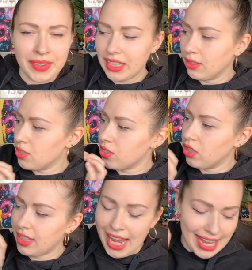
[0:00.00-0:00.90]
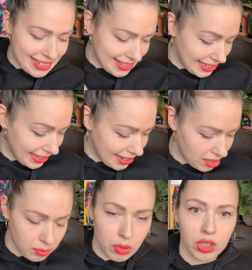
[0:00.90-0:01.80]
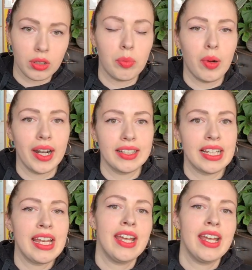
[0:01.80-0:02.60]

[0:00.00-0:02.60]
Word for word: You know, it's not as thick as the bottom part.